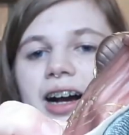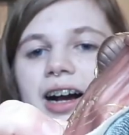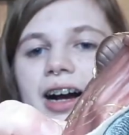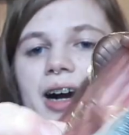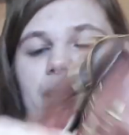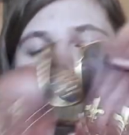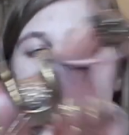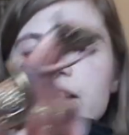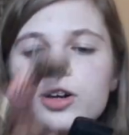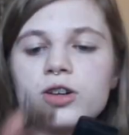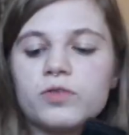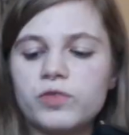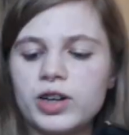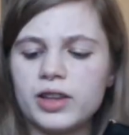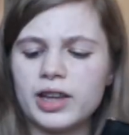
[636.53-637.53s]
Um, I
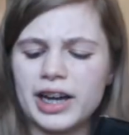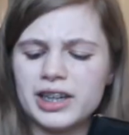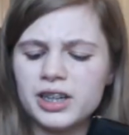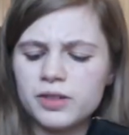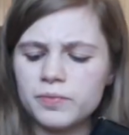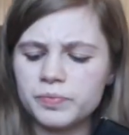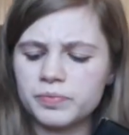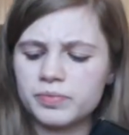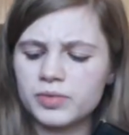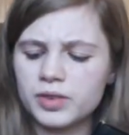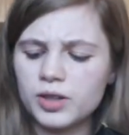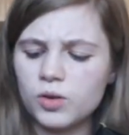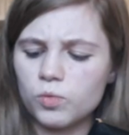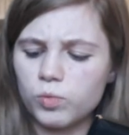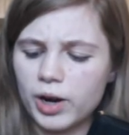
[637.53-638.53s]
couldn't find. I didn't
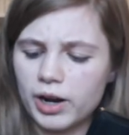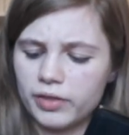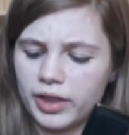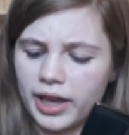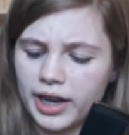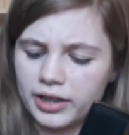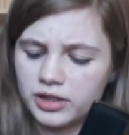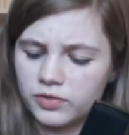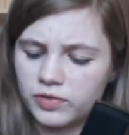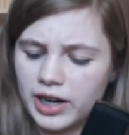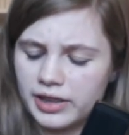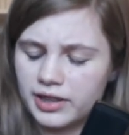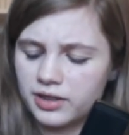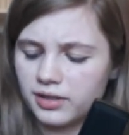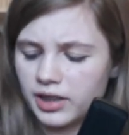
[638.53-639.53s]
know where the heck to
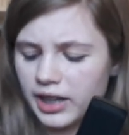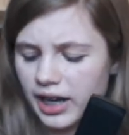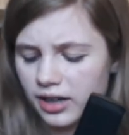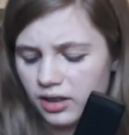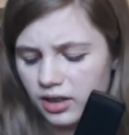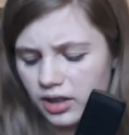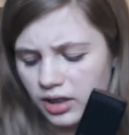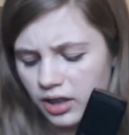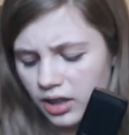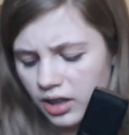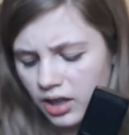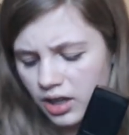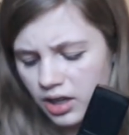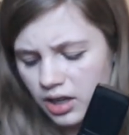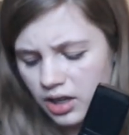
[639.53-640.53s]
find these on the catalog,
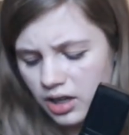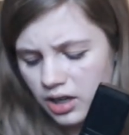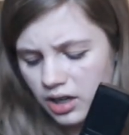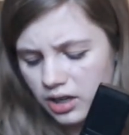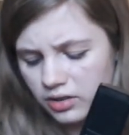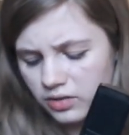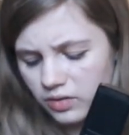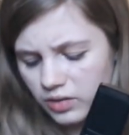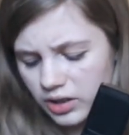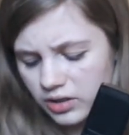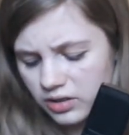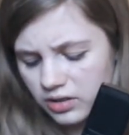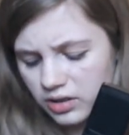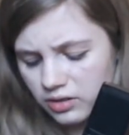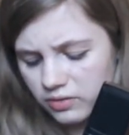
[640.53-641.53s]
so I
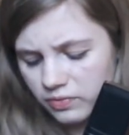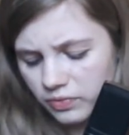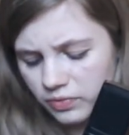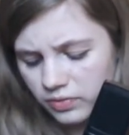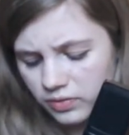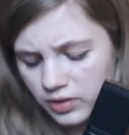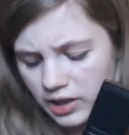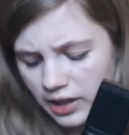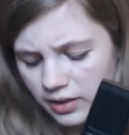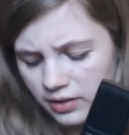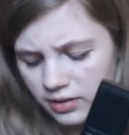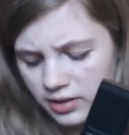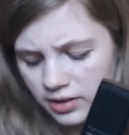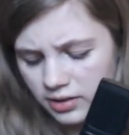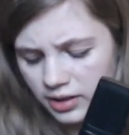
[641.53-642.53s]
just didn't. Yeah,
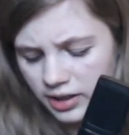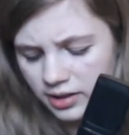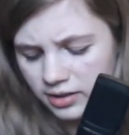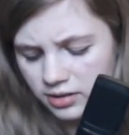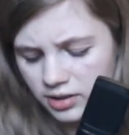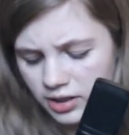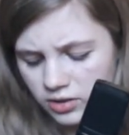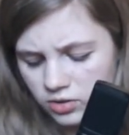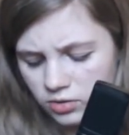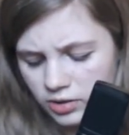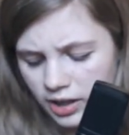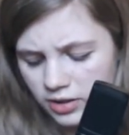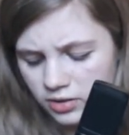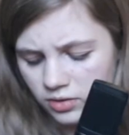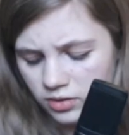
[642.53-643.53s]
these this guy has, says
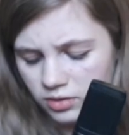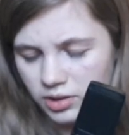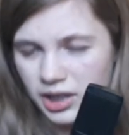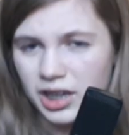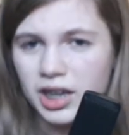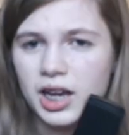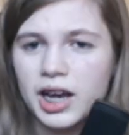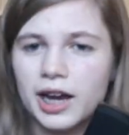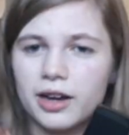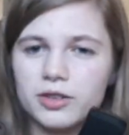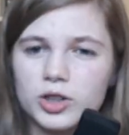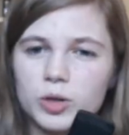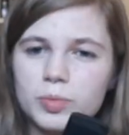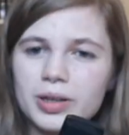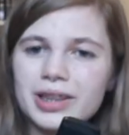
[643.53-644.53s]
2003. I was
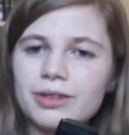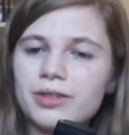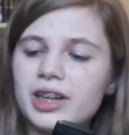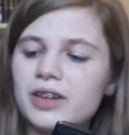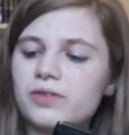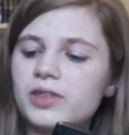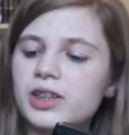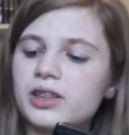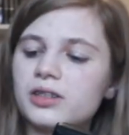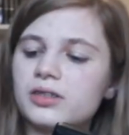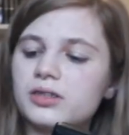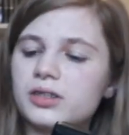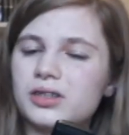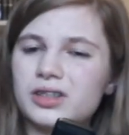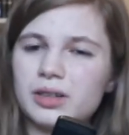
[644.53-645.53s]
hoping they would have like
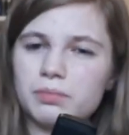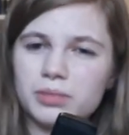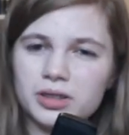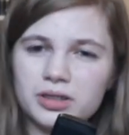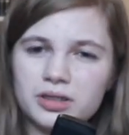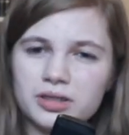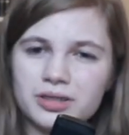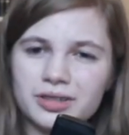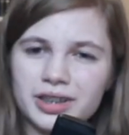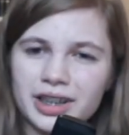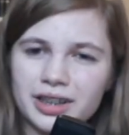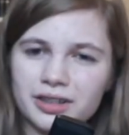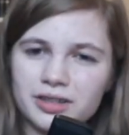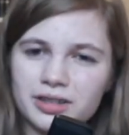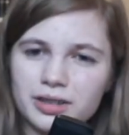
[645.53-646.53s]
numbers that I
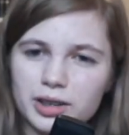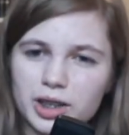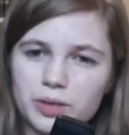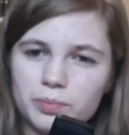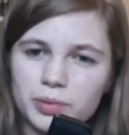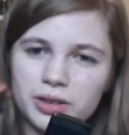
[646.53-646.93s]
could just look up,